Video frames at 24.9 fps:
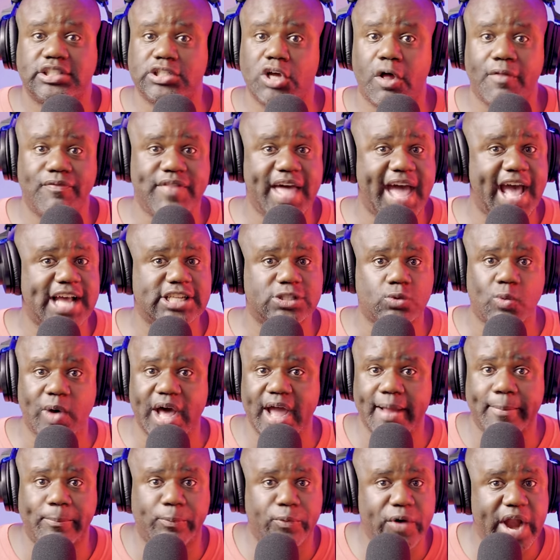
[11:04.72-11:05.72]
So that's
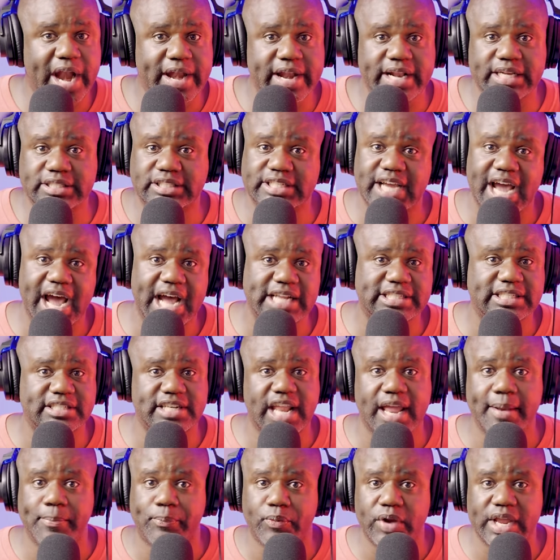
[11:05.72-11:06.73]
why Brandon
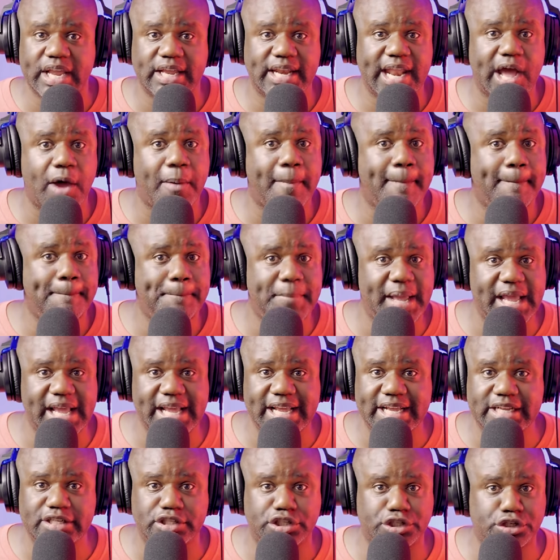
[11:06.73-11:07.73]
Johnson, they bringing out
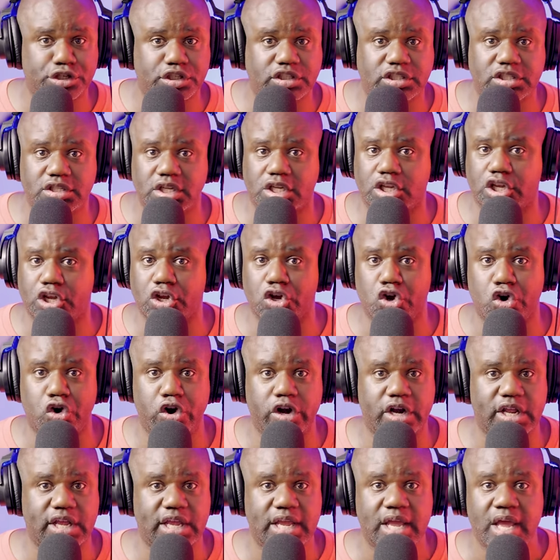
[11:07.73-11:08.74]
major
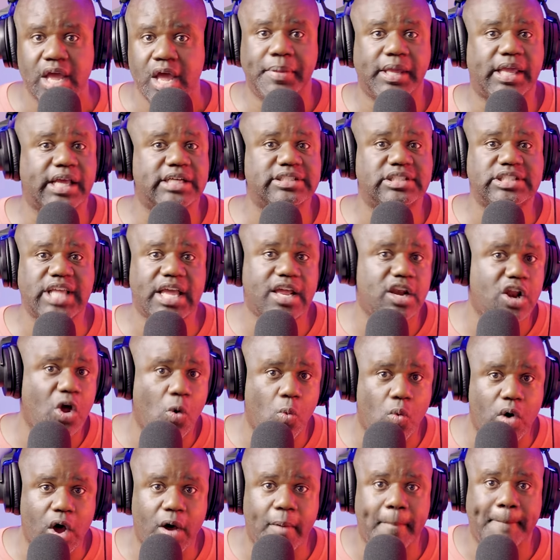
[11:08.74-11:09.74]
security because they
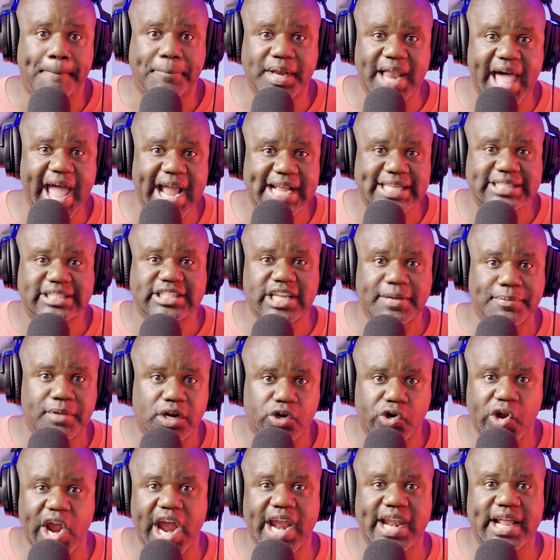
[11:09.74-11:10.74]
don't want Black
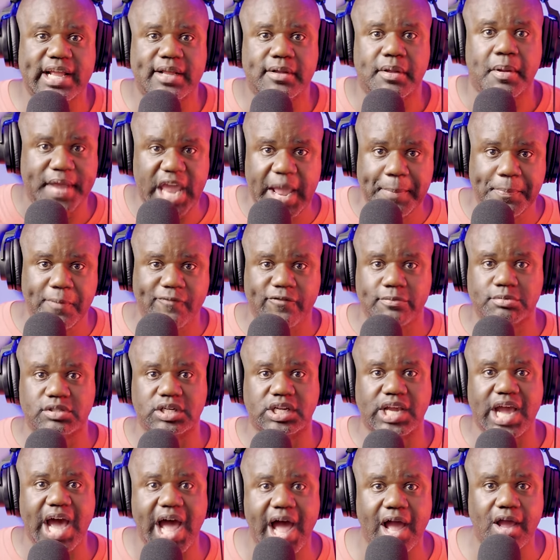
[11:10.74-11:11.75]
Democratic people from
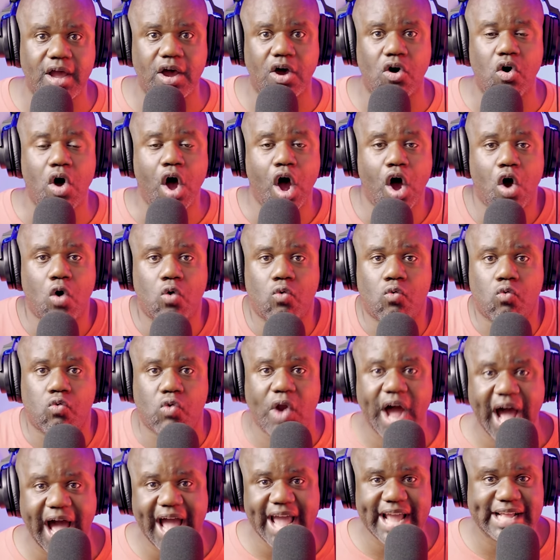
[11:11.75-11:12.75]
Chicago
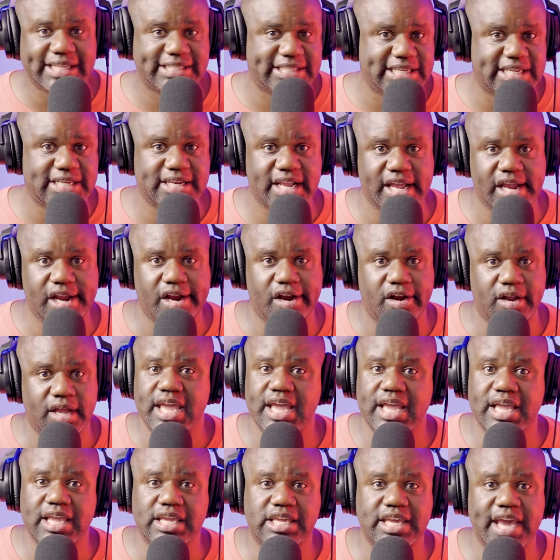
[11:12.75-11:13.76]
rioting there.
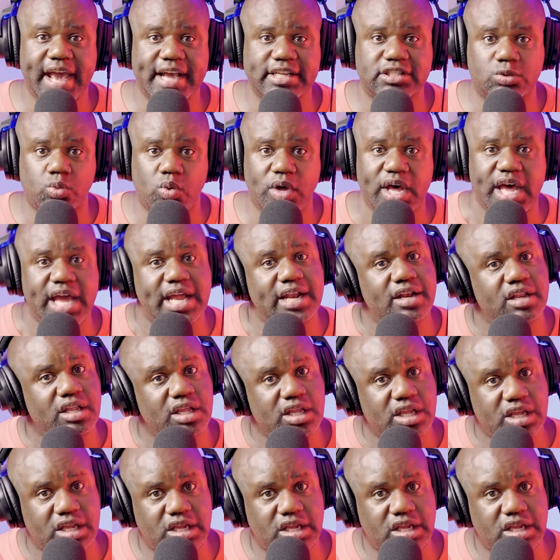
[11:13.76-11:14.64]
And guess what?